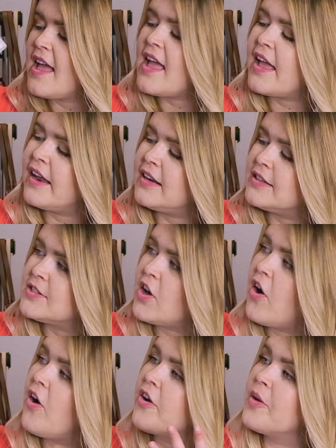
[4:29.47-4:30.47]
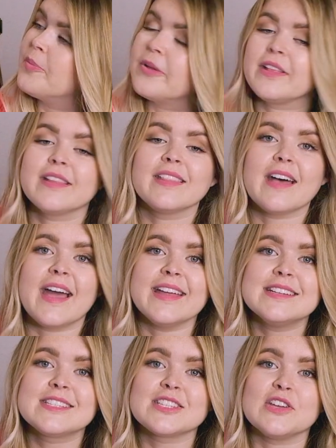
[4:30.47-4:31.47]
And it's all completely
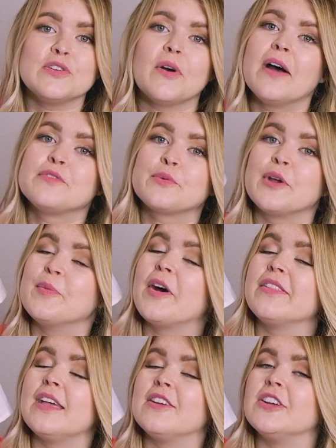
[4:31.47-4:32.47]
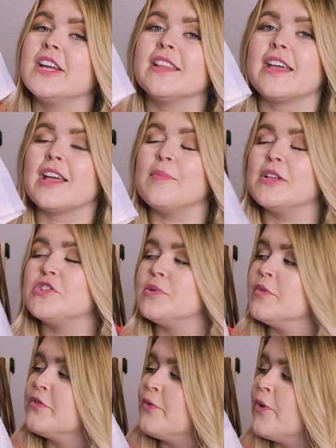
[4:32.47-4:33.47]
lined, so you don't have to worry about layering like I mentioned
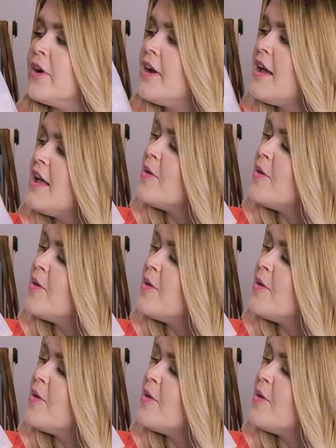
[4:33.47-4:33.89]
before.